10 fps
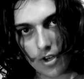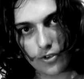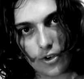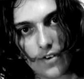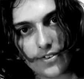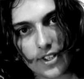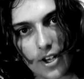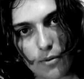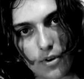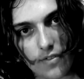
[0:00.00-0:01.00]
you have to
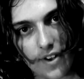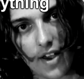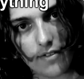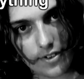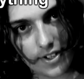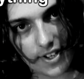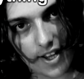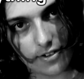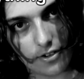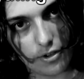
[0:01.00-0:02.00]
get rid of everything that
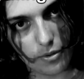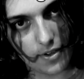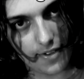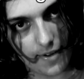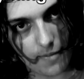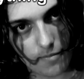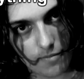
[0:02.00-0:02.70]
has to do with them.